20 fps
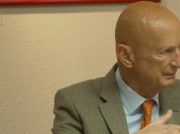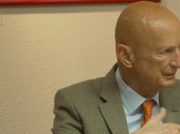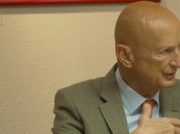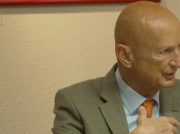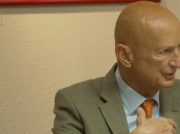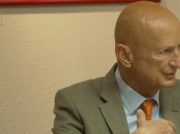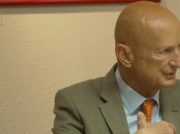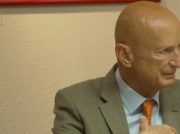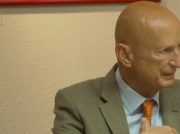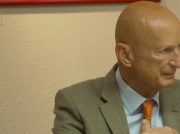
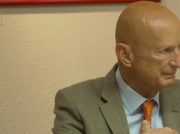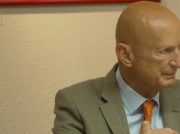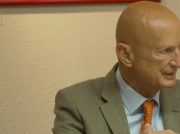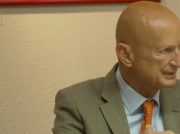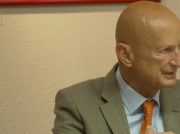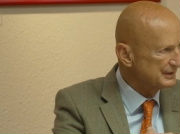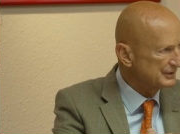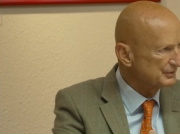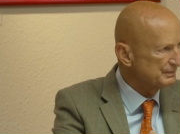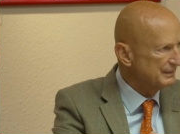because I'm a
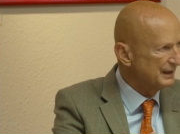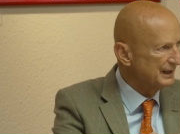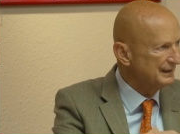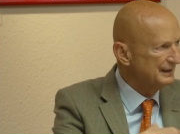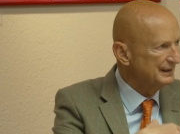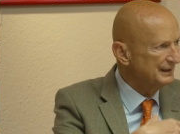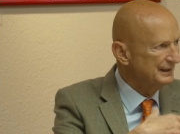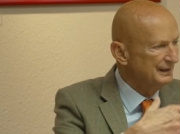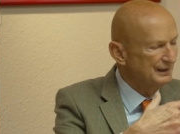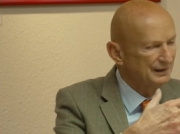
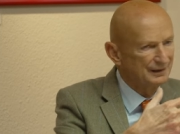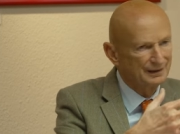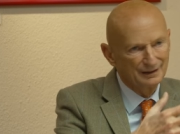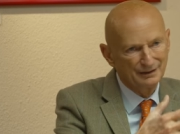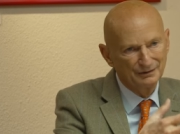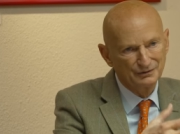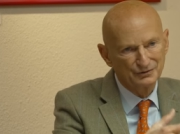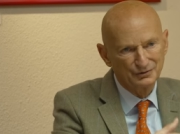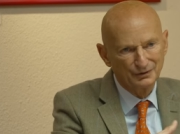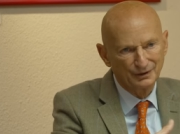businessman here
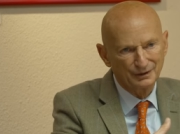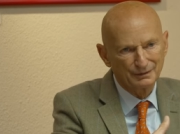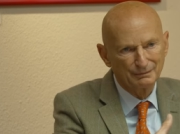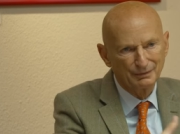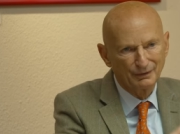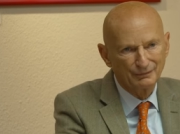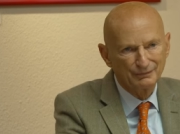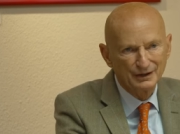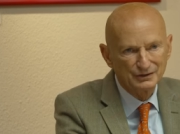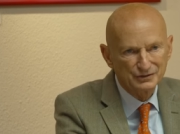in certain
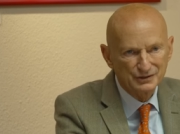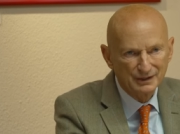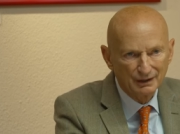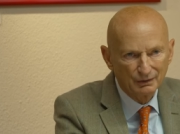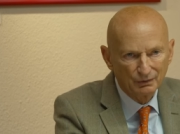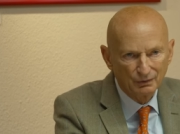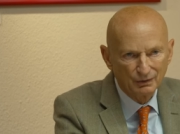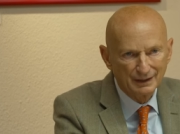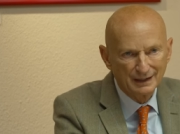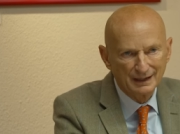
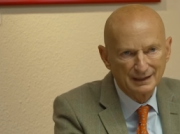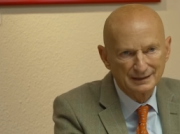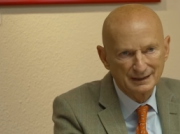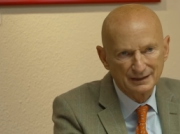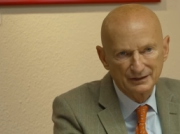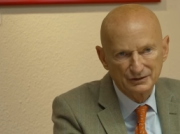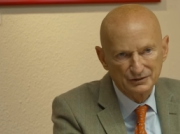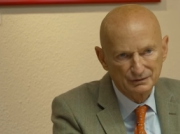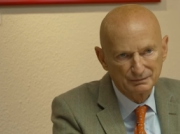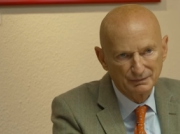professional
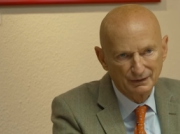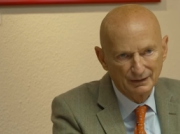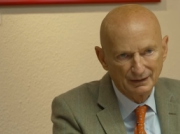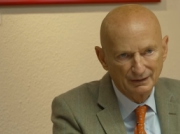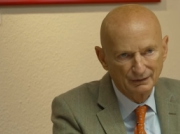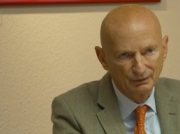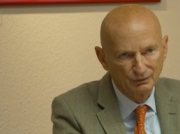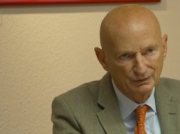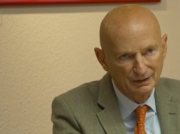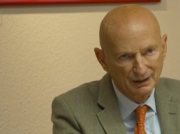organizations, but
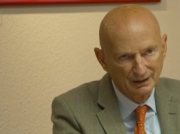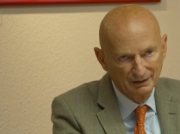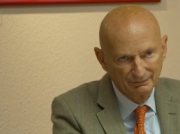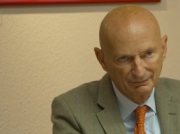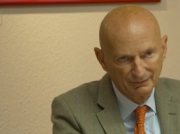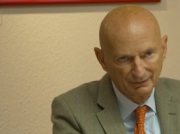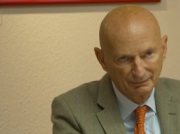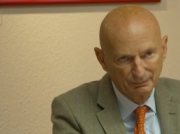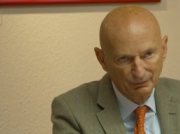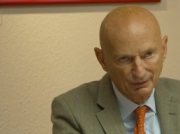I don't have
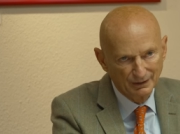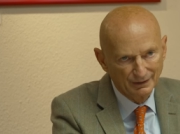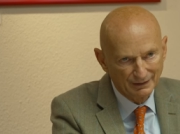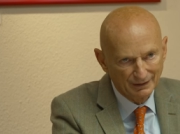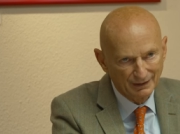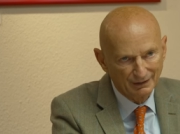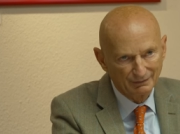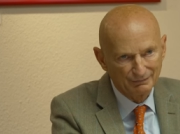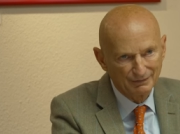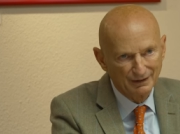a
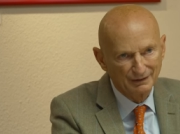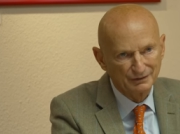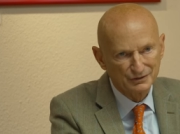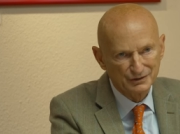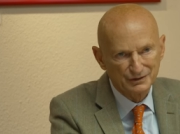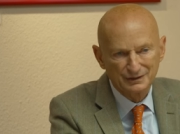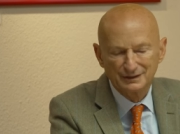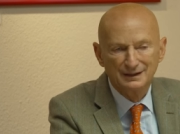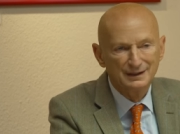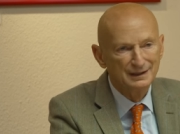political
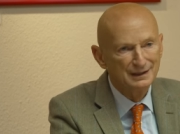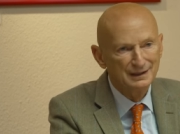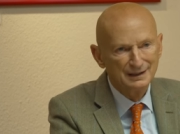function.